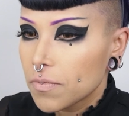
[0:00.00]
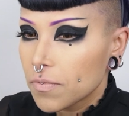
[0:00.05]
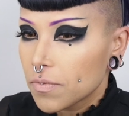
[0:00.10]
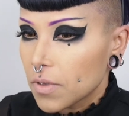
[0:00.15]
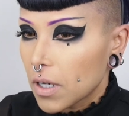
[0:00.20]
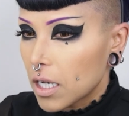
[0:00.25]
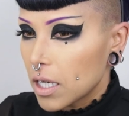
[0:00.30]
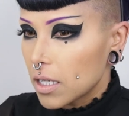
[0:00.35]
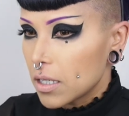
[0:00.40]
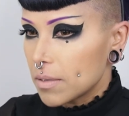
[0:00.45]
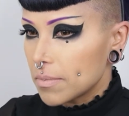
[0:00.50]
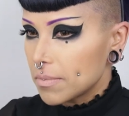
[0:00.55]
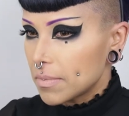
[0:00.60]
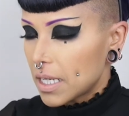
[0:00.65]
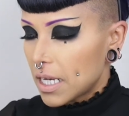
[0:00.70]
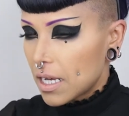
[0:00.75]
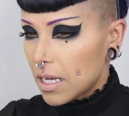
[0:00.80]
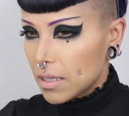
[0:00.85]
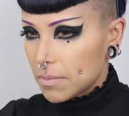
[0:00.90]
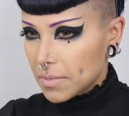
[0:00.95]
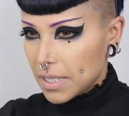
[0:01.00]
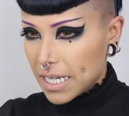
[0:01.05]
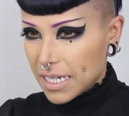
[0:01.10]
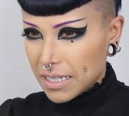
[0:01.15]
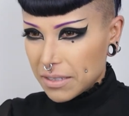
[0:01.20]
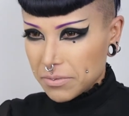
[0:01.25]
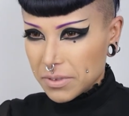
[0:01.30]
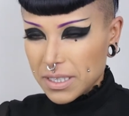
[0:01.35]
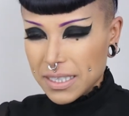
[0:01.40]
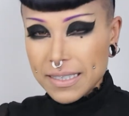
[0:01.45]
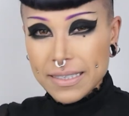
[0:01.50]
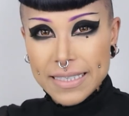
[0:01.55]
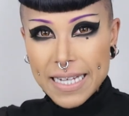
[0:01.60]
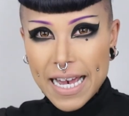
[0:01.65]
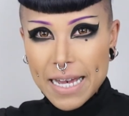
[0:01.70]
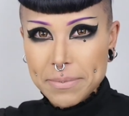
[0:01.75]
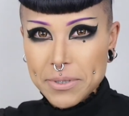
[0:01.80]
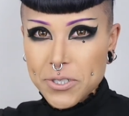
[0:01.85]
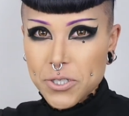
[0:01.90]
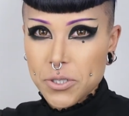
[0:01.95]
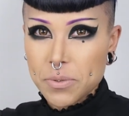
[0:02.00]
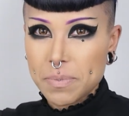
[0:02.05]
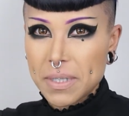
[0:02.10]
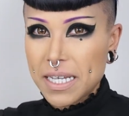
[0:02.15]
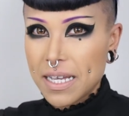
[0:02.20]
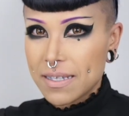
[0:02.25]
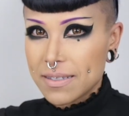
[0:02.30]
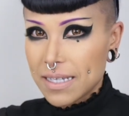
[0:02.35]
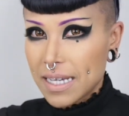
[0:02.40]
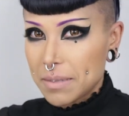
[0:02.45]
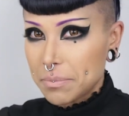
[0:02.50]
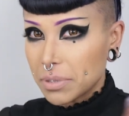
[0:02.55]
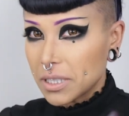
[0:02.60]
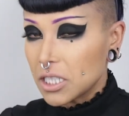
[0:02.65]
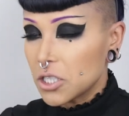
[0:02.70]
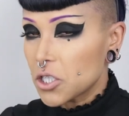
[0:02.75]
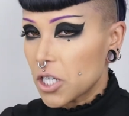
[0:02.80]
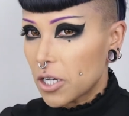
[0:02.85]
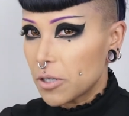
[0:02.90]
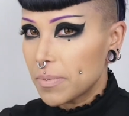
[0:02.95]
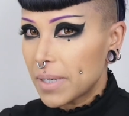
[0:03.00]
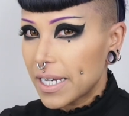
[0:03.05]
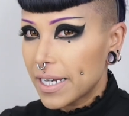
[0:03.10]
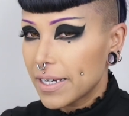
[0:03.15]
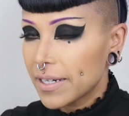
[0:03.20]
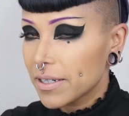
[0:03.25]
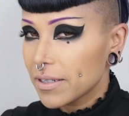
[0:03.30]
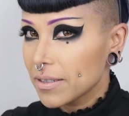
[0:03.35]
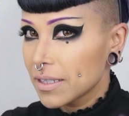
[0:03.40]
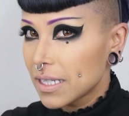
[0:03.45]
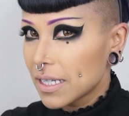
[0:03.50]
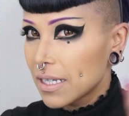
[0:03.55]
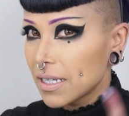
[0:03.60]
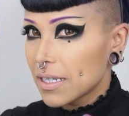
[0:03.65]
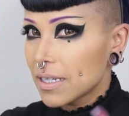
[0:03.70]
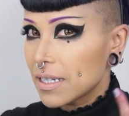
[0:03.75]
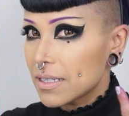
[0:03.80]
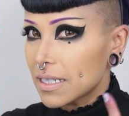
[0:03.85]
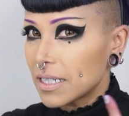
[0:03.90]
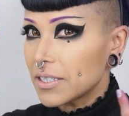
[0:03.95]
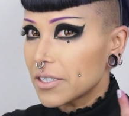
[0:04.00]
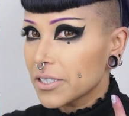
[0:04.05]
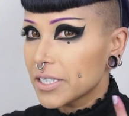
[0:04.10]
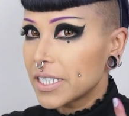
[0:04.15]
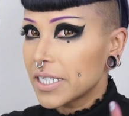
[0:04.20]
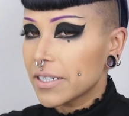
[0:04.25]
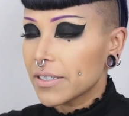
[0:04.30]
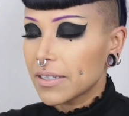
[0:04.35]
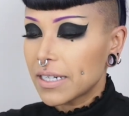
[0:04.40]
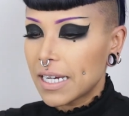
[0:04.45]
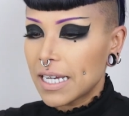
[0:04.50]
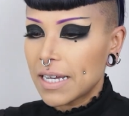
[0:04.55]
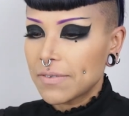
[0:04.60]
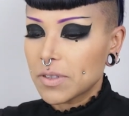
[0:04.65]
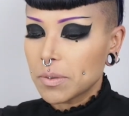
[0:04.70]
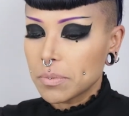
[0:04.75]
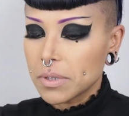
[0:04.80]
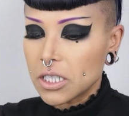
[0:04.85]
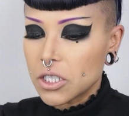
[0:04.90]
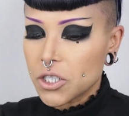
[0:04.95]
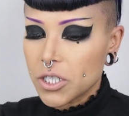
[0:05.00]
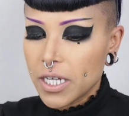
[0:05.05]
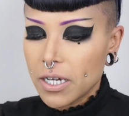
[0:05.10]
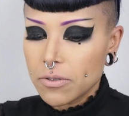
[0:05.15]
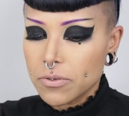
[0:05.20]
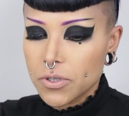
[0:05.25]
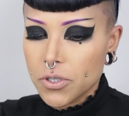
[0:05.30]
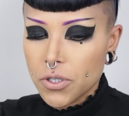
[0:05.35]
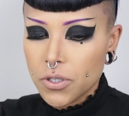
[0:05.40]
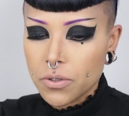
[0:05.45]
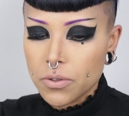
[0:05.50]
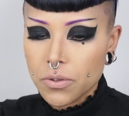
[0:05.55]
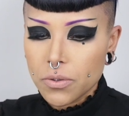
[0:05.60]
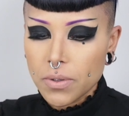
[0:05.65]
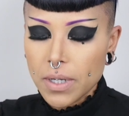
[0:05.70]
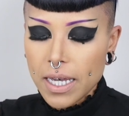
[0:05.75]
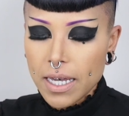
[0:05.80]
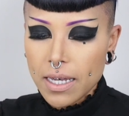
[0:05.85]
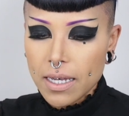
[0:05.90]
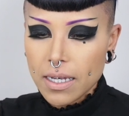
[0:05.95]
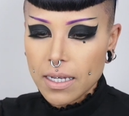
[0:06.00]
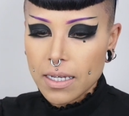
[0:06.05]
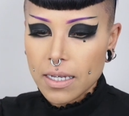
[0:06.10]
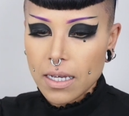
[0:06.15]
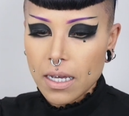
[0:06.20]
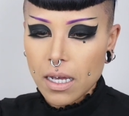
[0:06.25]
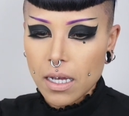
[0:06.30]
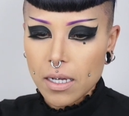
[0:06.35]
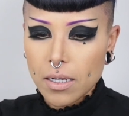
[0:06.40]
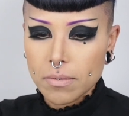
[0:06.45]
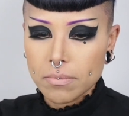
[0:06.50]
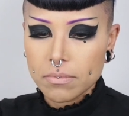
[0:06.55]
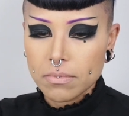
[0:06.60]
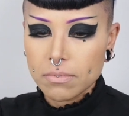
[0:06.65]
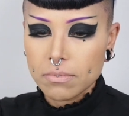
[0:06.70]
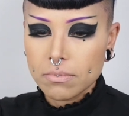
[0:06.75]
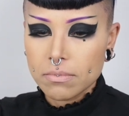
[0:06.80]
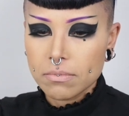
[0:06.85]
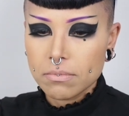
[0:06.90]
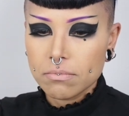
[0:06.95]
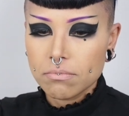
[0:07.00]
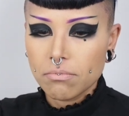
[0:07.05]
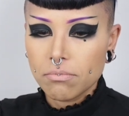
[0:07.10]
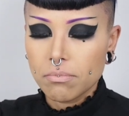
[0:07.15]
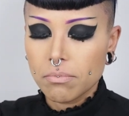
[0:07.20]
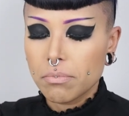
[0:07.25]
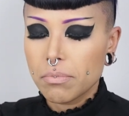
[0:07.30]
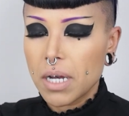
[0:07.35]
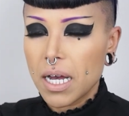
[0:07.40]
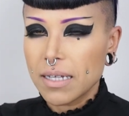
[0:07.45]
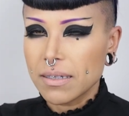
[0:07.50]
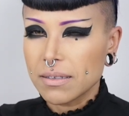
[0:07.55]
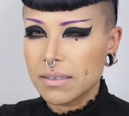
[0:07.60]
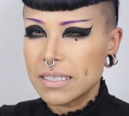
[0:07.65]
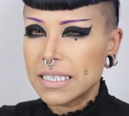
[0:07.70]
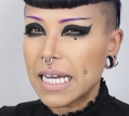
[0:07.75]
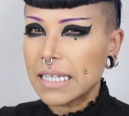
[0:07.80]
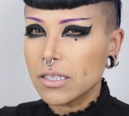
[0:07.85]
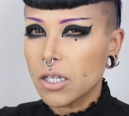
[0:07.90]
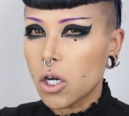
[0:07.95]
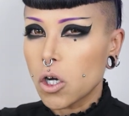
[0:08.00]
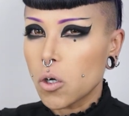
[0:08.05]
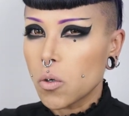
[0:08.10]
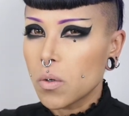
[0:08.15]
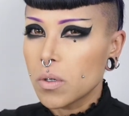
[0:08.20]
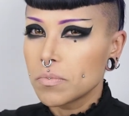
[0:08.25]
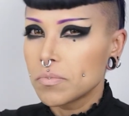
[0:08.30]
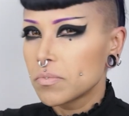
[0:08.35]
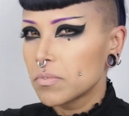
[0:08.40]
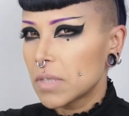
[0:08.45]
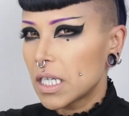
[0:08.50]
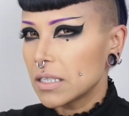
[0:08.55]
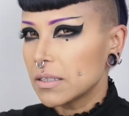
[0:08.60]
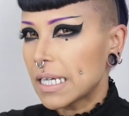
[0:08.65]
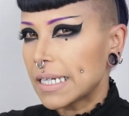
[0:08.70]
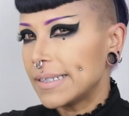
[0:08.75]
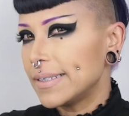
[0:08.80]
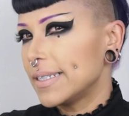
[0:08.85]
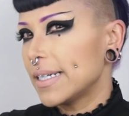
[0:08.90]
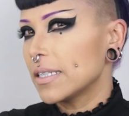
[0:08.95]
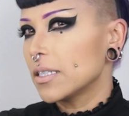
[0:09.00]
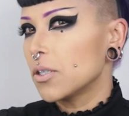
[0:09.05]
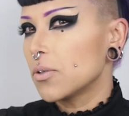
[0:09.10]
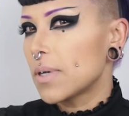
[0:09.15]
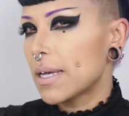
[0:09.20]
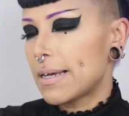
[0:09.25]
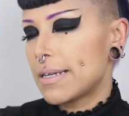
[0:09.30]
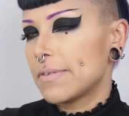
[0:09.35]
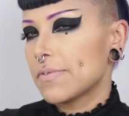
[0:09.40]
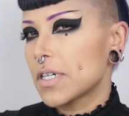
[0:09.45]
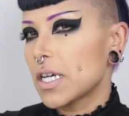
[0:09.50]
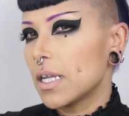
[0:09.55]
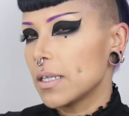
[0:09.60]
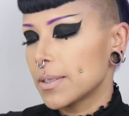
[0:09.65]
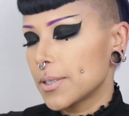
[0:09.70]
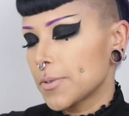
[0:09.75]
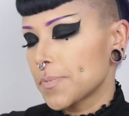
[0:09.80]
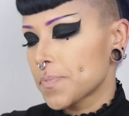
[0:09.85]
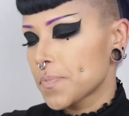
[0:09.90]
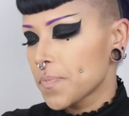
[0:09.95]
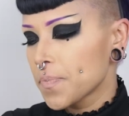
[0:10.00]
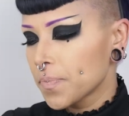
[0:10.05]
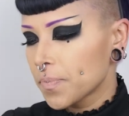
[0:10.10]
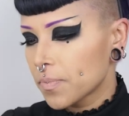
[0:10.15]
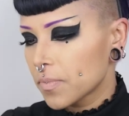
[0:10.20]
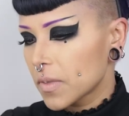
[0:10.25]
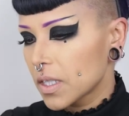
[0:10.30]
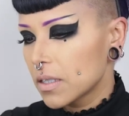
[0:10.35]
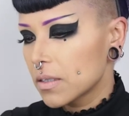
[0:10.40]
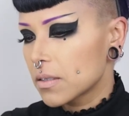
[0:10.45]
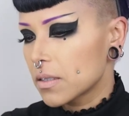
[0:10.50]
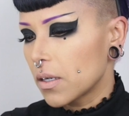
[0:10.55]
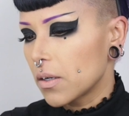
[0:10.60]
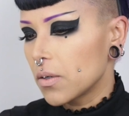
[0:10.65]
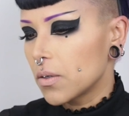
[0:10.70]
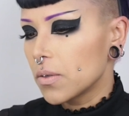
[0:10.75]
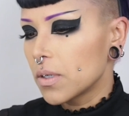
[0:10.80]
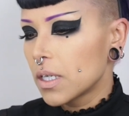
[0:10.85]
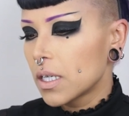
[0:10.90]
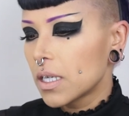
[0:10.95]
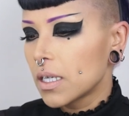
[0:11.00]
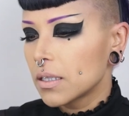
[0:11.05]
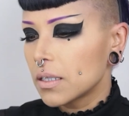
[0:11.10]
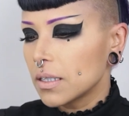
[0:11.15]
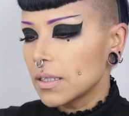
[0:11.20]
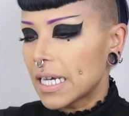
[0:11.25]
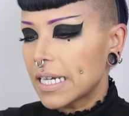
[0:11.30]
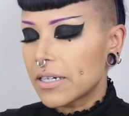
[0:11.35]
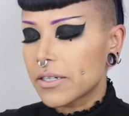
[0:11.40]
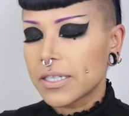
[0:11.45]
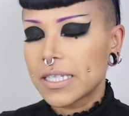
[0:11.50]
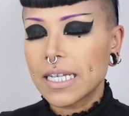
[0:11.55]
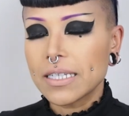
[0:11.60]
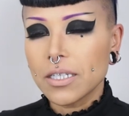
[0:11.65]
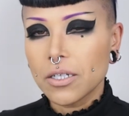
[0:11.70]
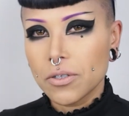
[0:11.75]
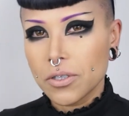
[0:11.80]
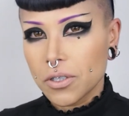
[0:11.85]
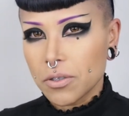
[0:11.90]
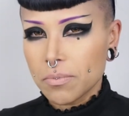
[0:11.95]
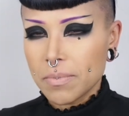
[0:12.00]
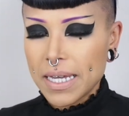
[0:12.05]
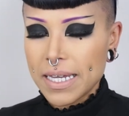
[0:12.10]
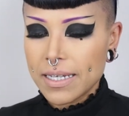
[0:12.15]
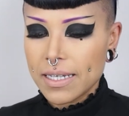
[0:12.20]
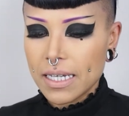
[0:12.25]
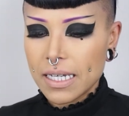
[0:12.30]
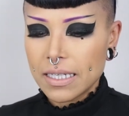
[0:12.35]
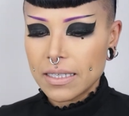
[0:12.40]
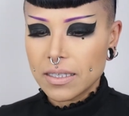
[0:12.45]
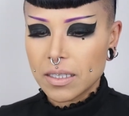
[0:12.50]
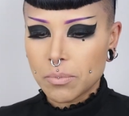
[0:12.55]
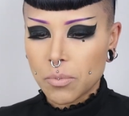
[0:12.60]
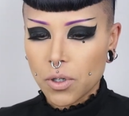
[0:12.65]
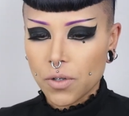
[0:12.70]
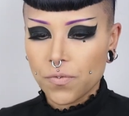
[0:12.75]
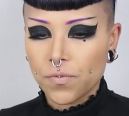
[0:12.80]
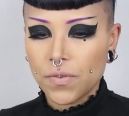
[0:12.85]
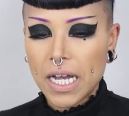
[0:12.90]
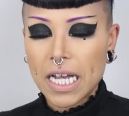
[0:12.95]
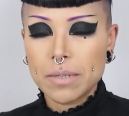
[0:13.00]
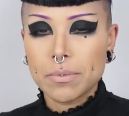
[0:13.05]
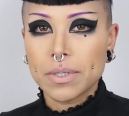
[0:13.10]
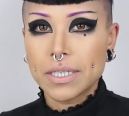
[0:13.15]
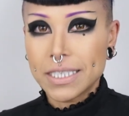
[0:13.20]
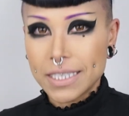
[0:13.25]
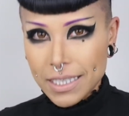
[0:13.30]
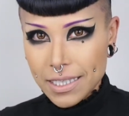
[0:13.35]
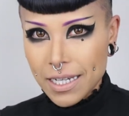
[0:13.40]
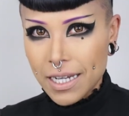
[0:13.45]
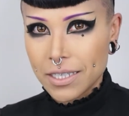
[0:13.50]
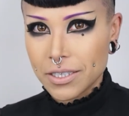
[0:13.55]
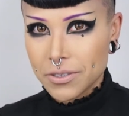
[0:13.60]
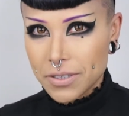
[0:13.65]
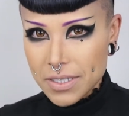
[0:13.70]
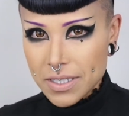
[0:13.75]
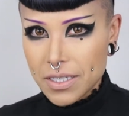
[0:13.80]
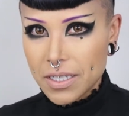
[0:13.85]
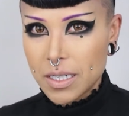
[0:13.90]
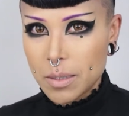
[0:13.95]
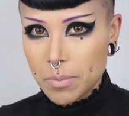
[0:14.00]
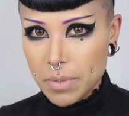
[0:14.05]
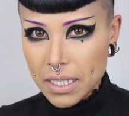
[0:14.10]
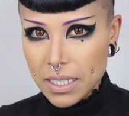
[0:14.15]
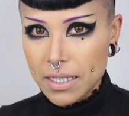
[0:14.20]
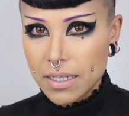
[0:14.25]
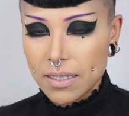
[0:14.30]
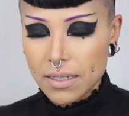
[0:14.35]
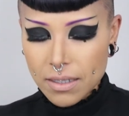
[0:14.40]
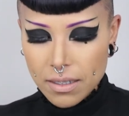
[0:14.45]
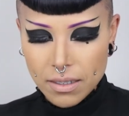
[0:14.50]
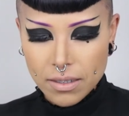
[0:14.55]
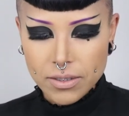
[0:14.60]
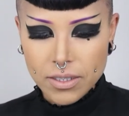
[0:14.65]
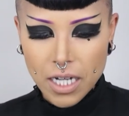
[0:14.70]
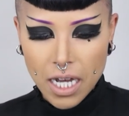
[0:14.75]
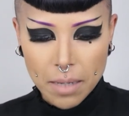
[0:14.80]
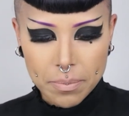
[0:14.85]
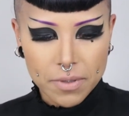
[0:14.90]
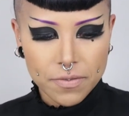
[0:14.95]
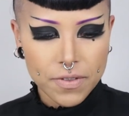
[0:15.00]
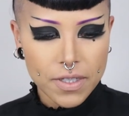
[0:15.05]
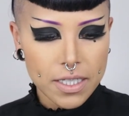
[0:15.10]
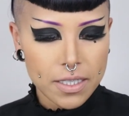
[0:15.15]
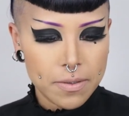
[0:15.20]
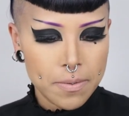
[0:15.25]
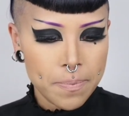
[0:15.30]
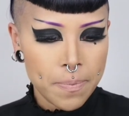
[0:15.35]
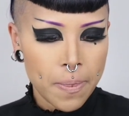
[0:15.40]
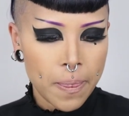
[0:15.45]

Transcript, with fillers: from um, getting really damaged because I bleach out my hair, because under here I have to bleach it out to a, um, a yellow, a light yellow kind of color. So the lighter yellow you make it, the more vibrant the color is going to be on top of it.